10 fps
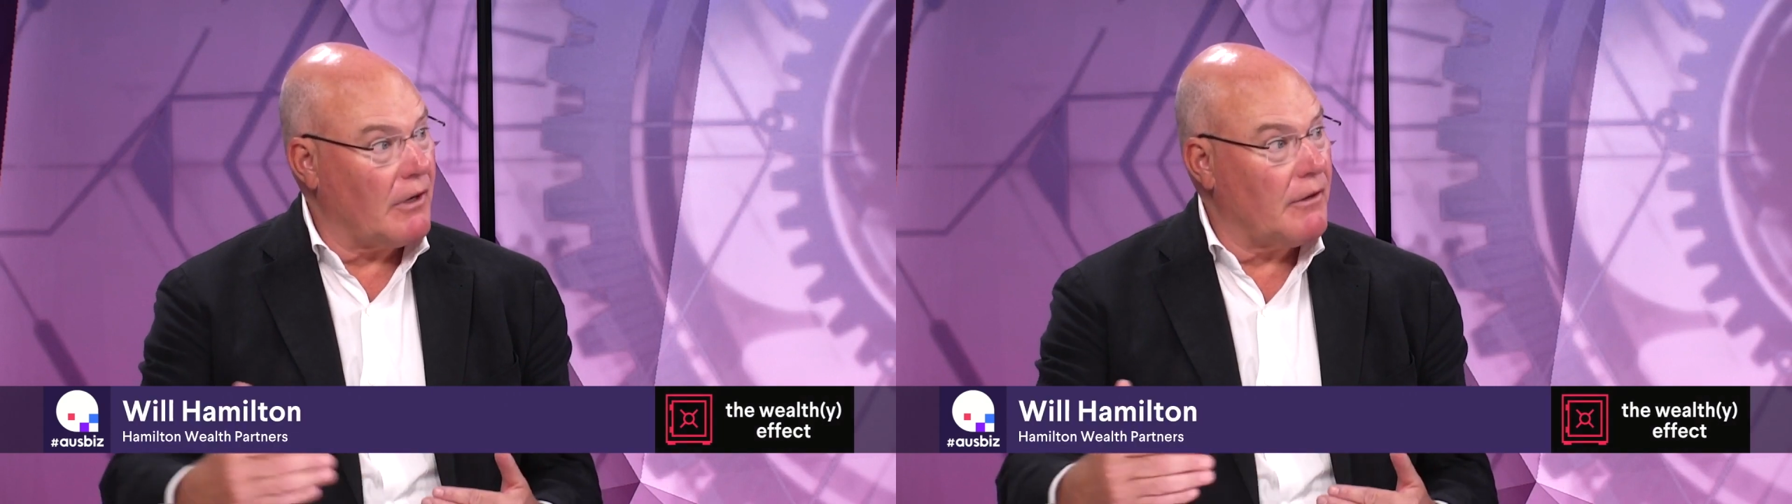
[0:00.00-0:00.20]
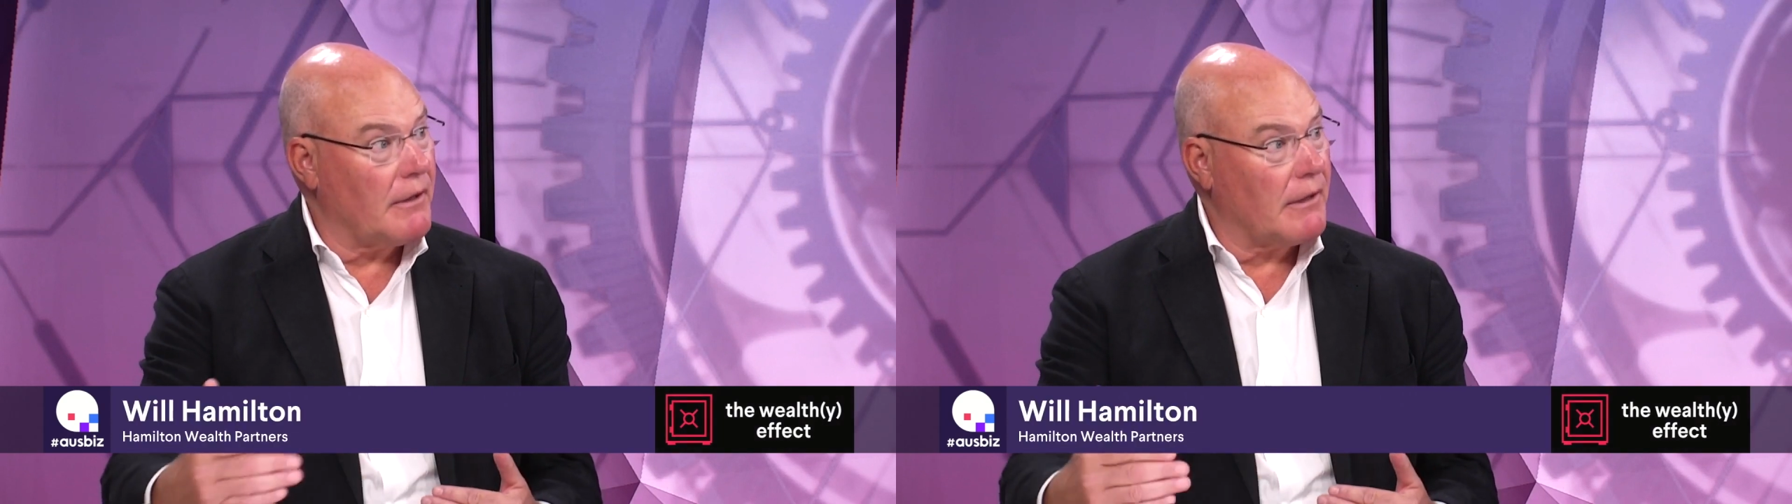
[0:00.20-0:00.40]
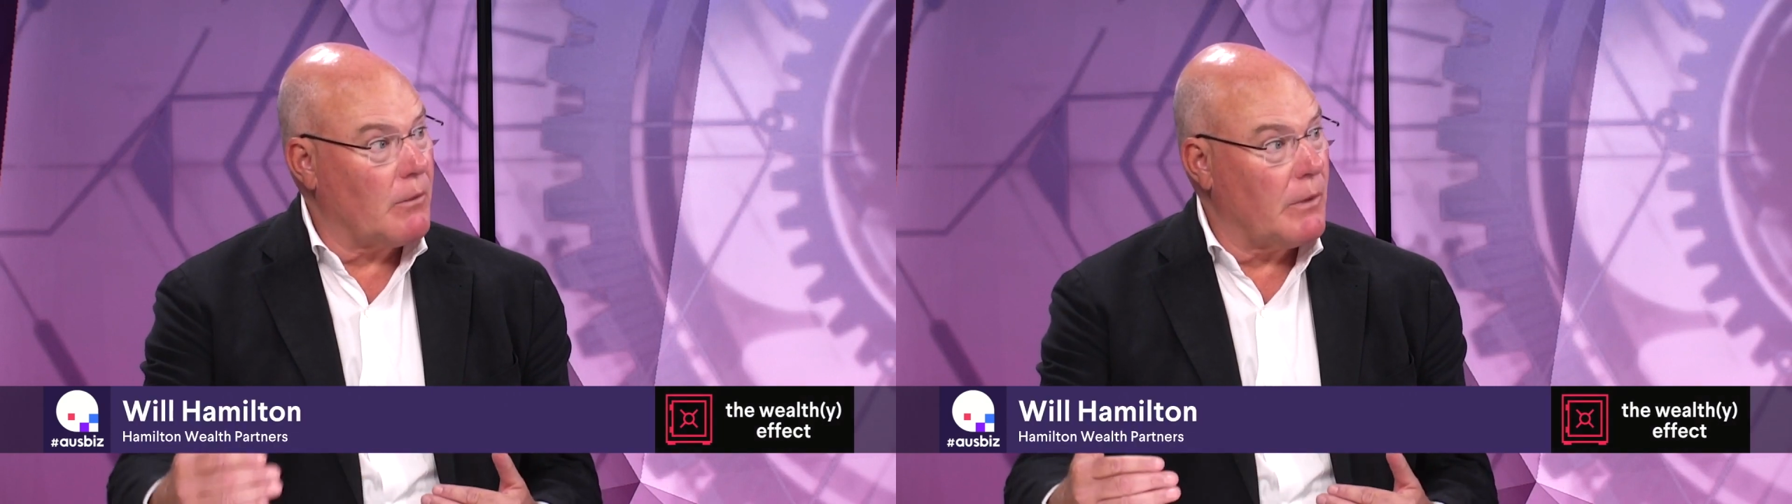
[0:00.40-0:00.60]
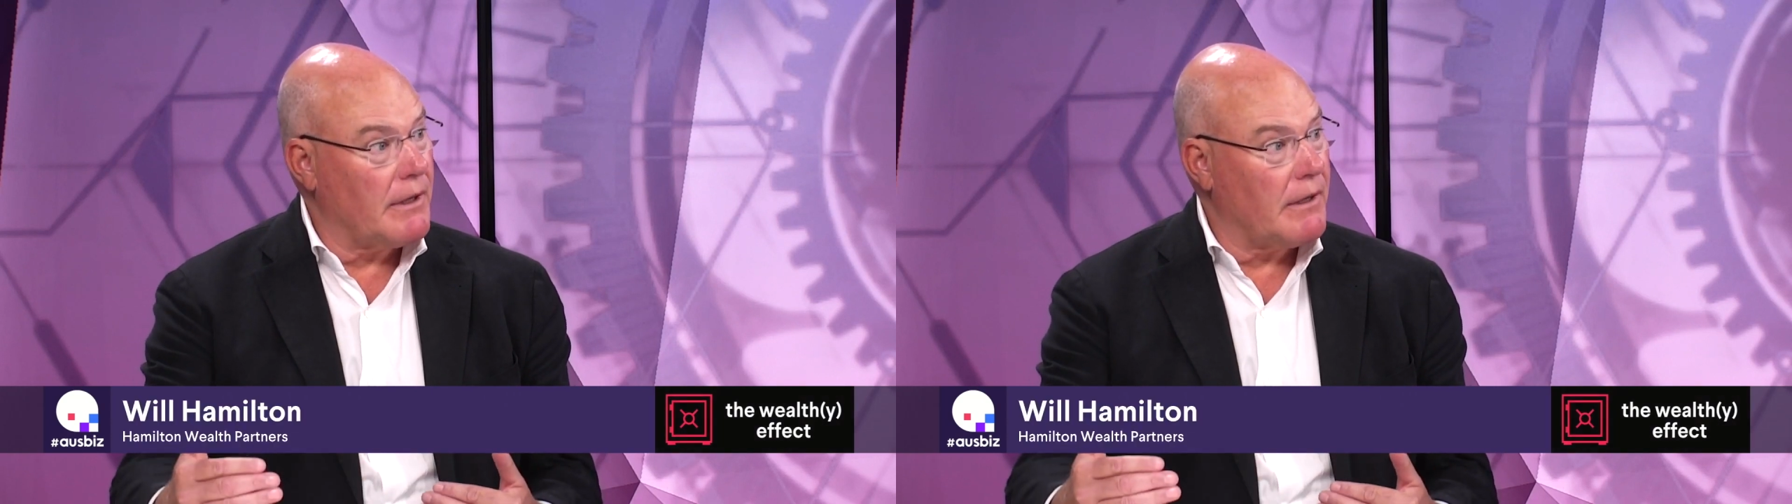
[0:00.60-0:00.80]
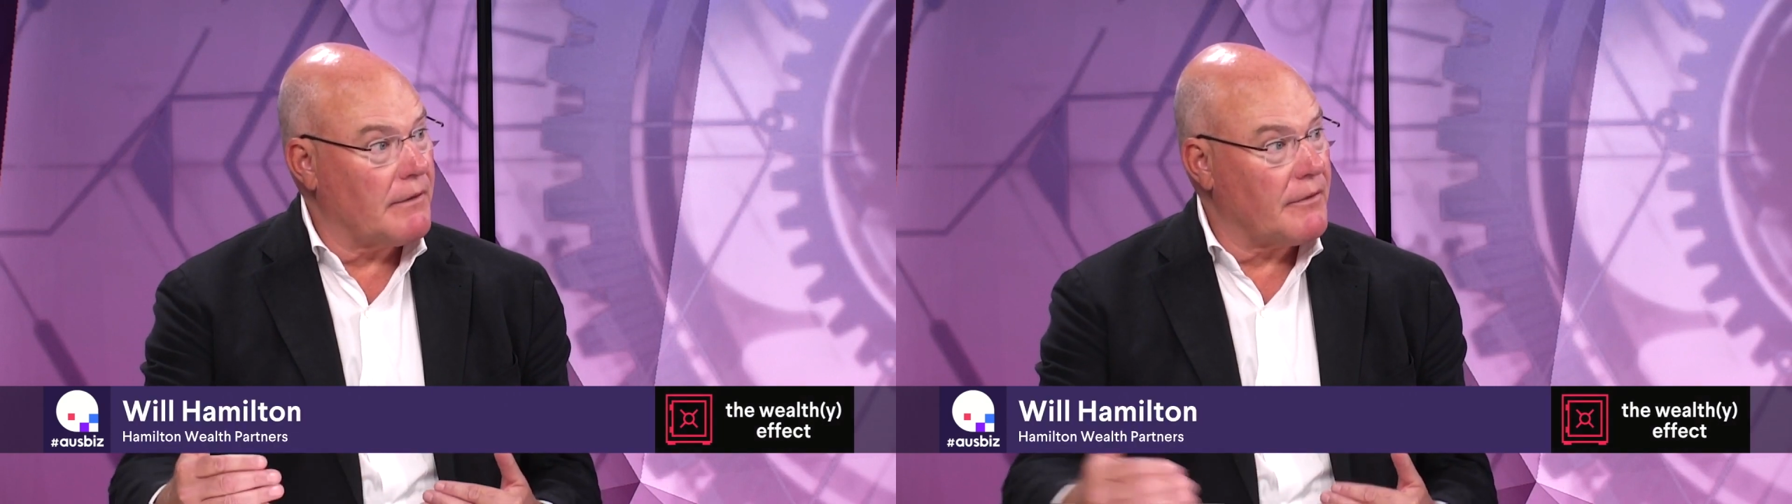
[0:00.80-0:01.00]
lot of
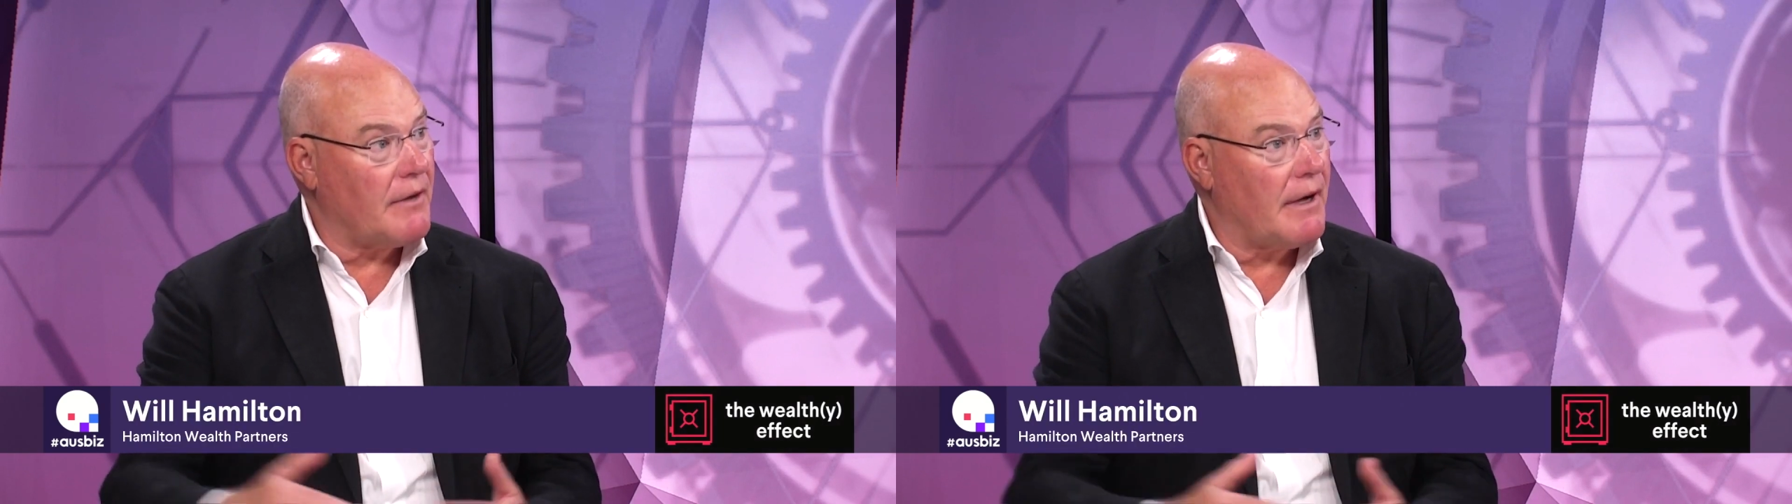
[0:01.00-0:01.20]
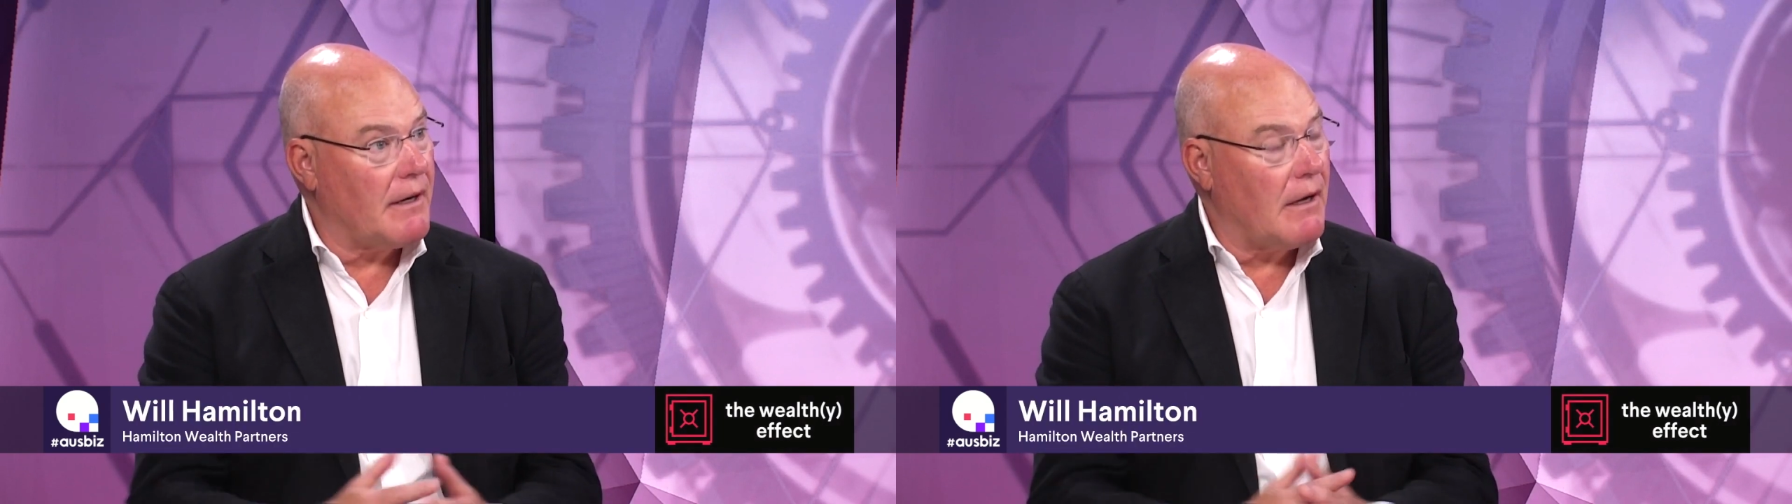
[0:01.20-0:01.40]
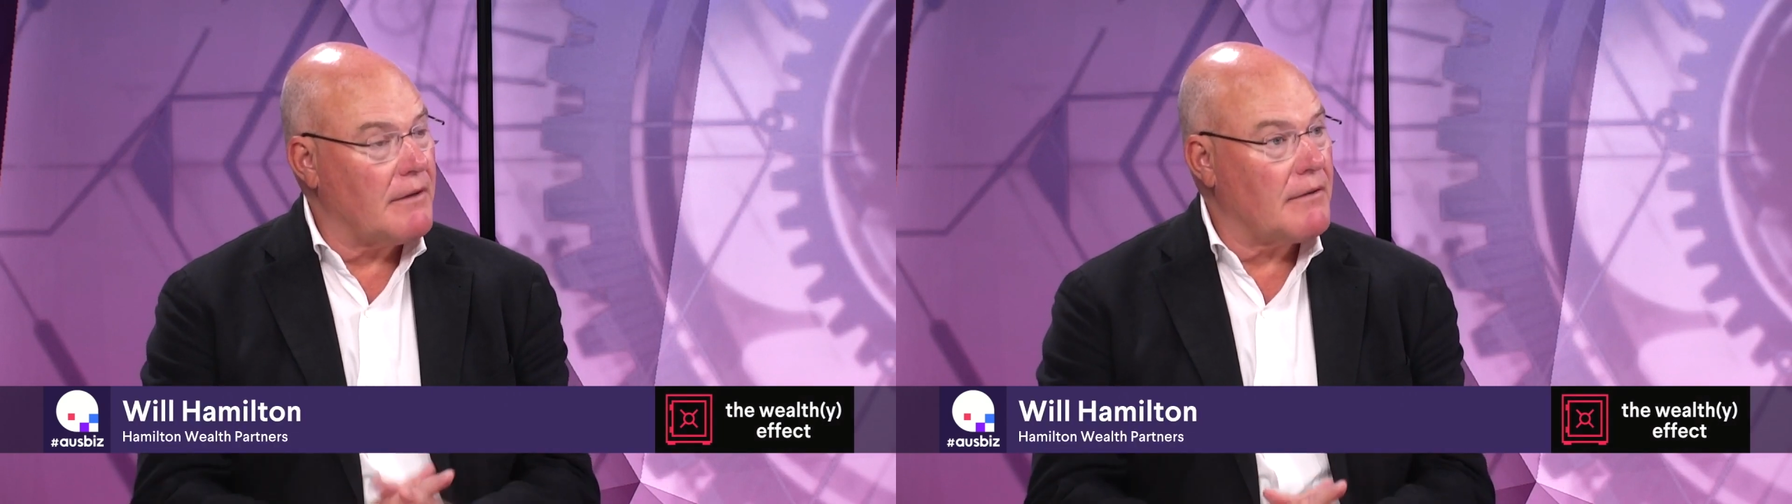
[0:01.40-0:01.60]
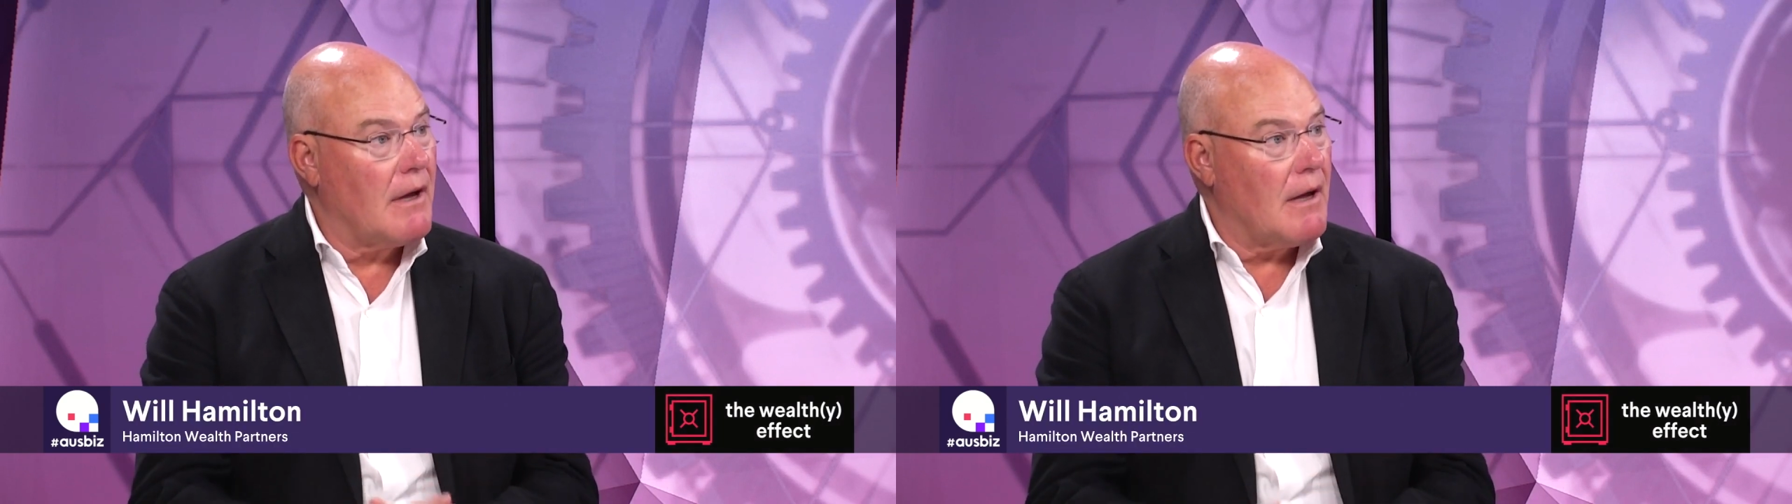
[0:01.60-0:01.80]
liquidity on the sidelines.